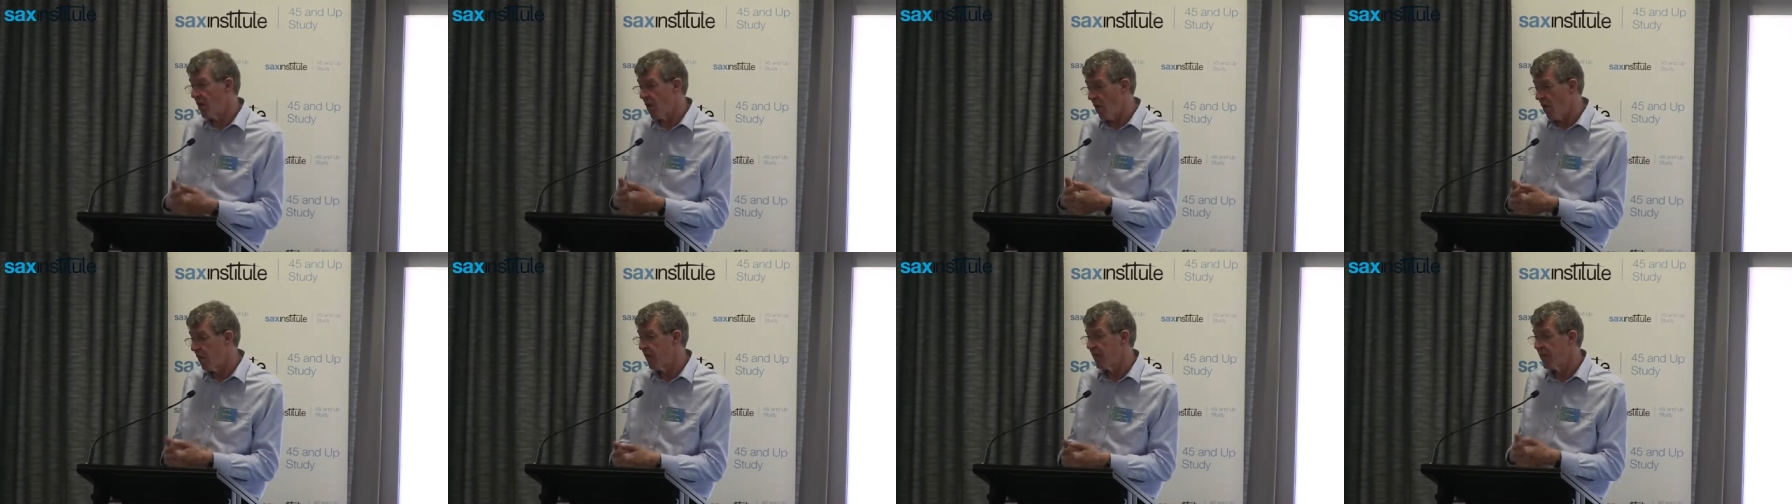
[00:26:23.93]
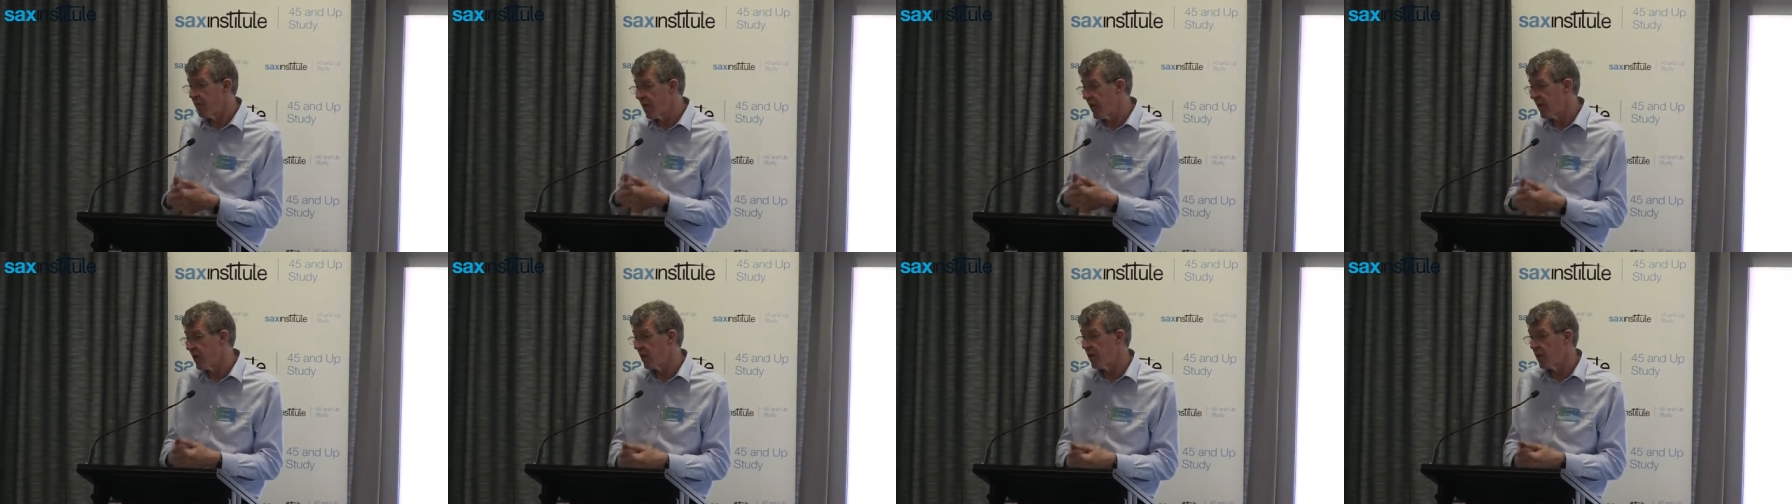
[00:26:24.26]
of the
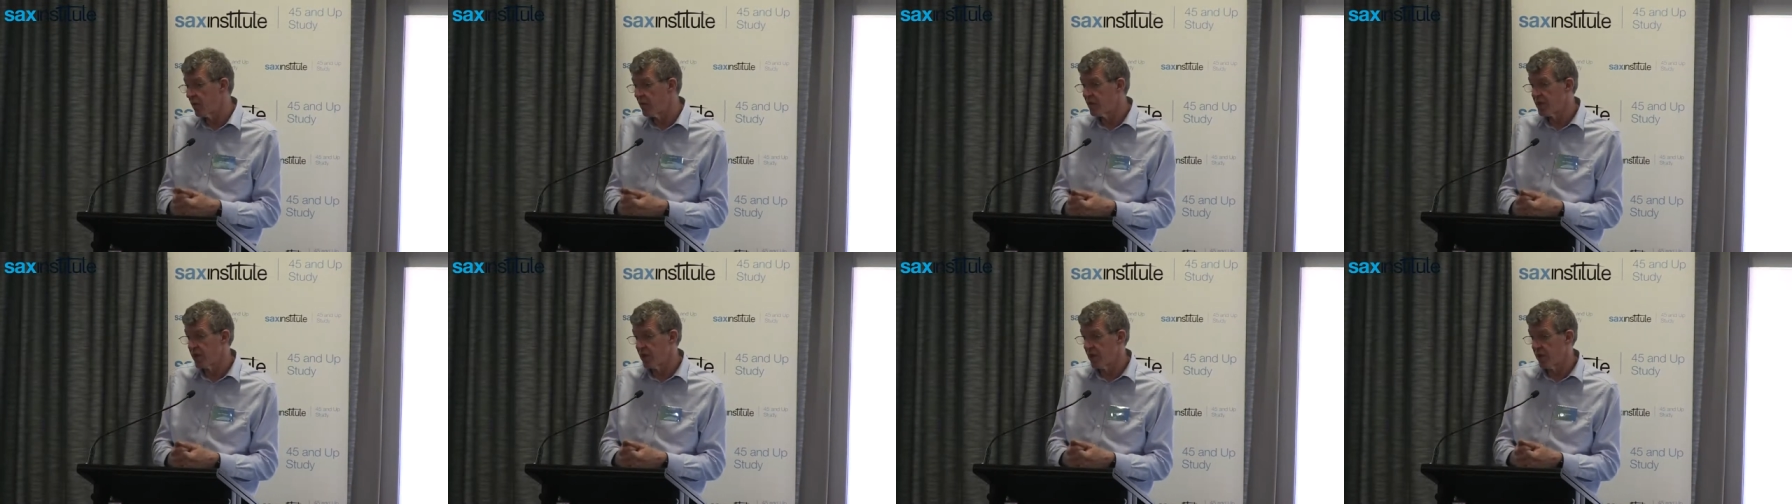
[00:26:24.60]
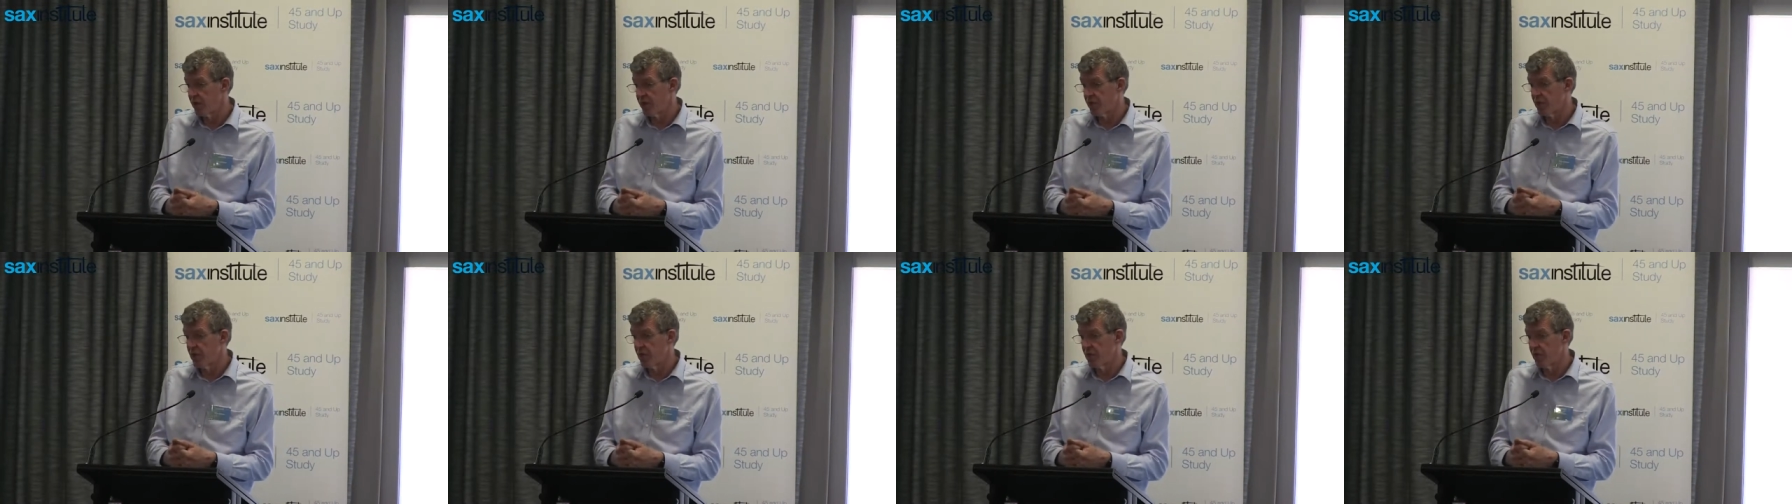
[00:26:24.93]
Medical
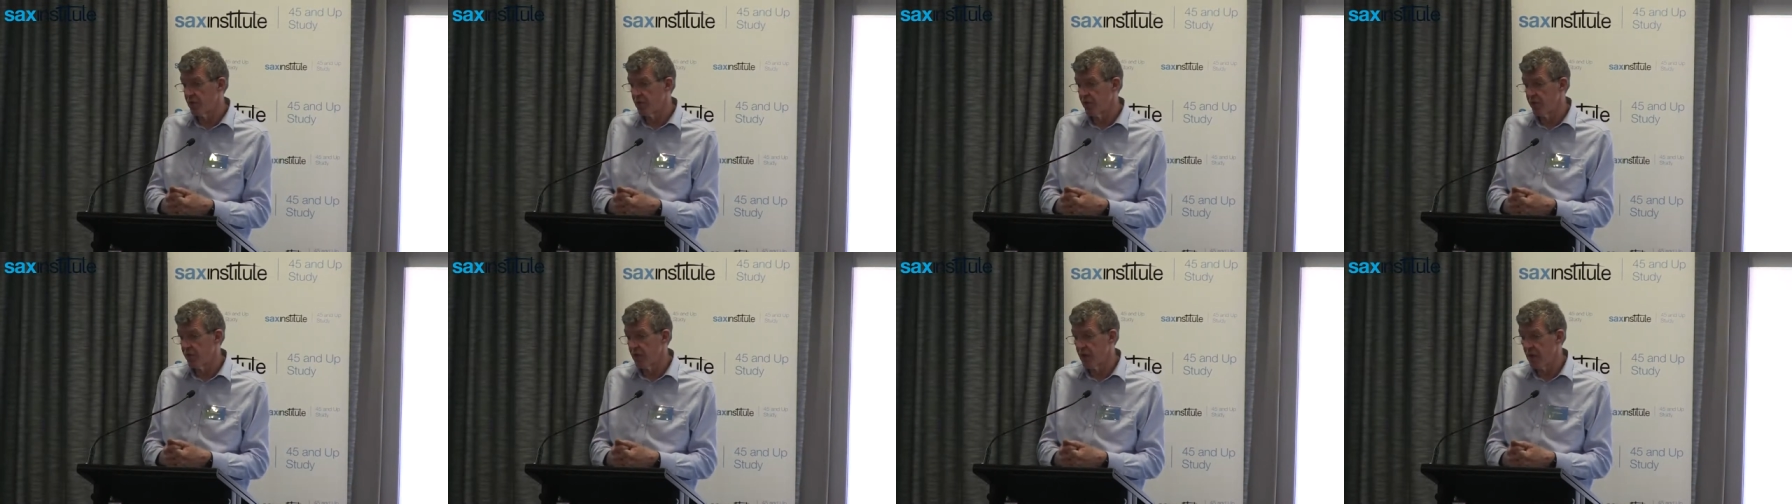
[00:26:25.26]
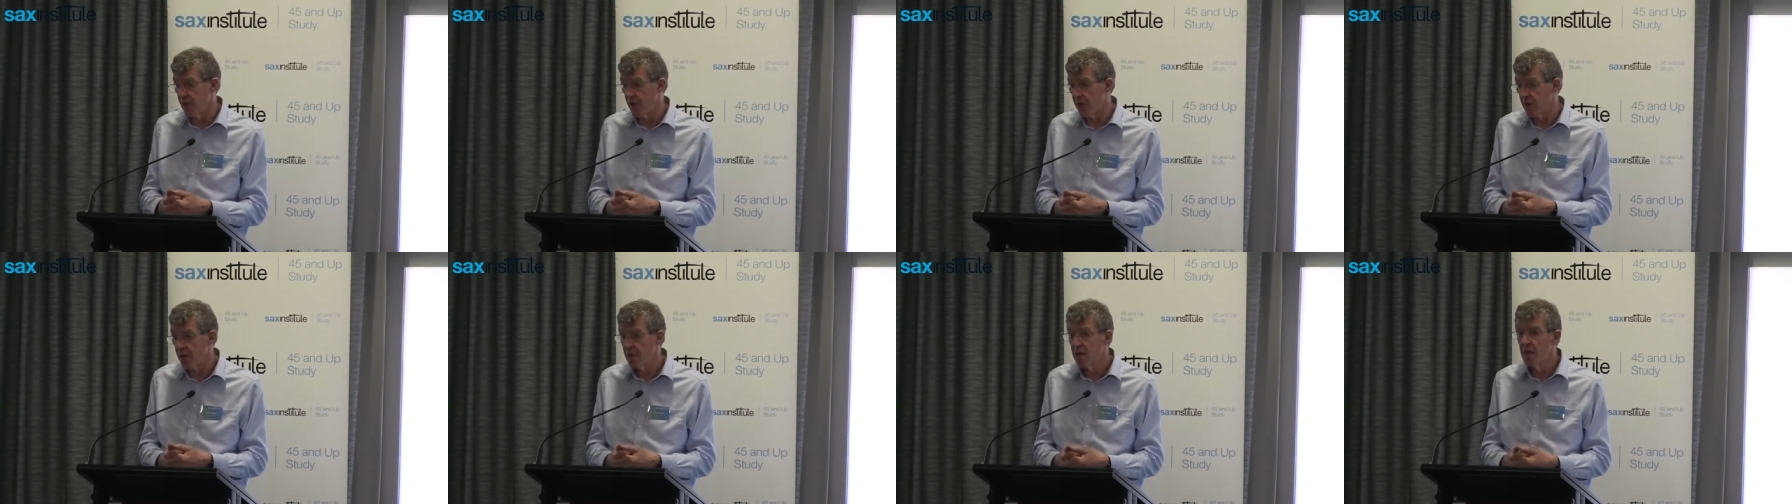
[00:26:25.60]
Research Future
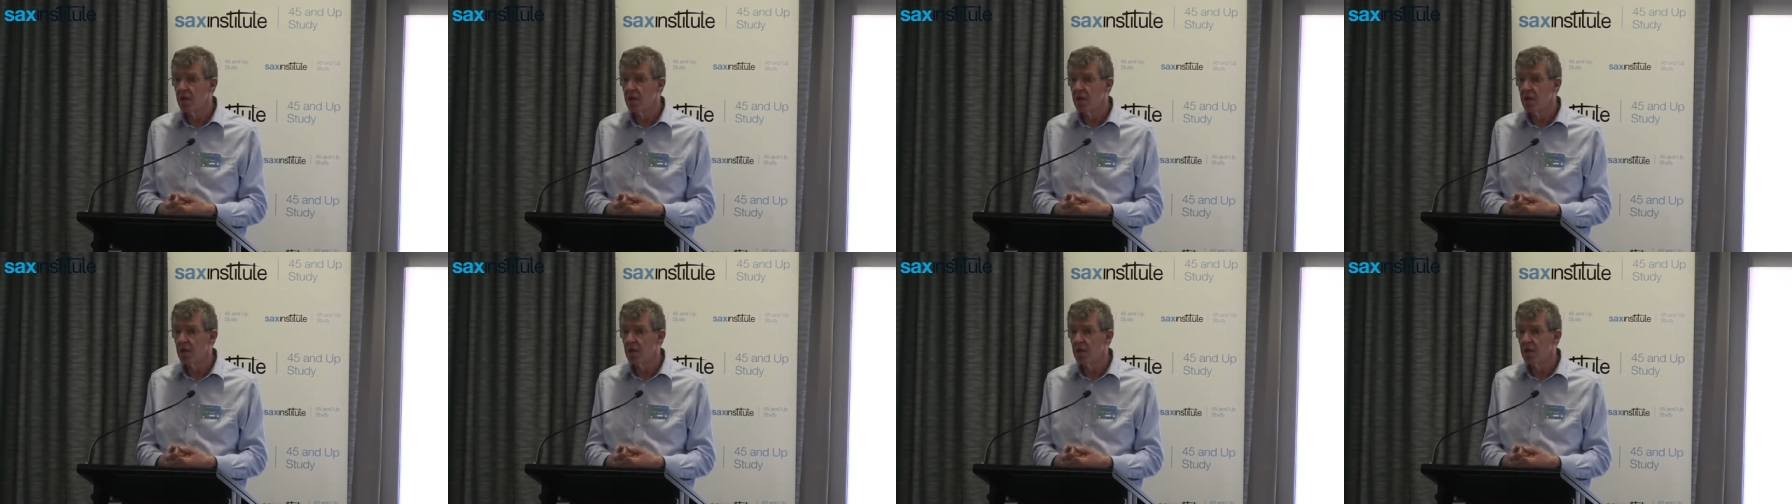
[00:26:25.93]
Fund